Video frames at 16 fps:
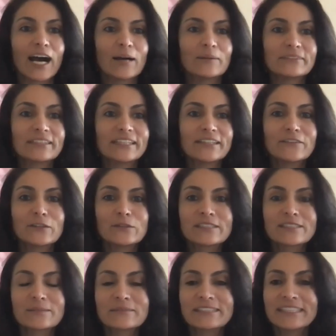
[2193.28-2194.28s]
give you
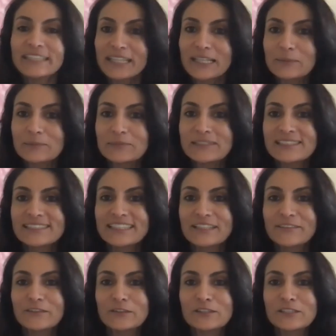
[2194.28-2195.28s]
some tips,
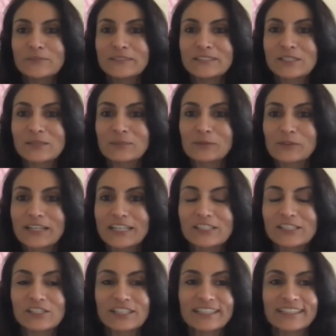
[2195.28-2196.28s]
give you some
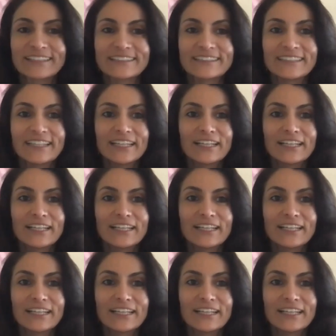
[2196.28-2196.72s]
inspiration,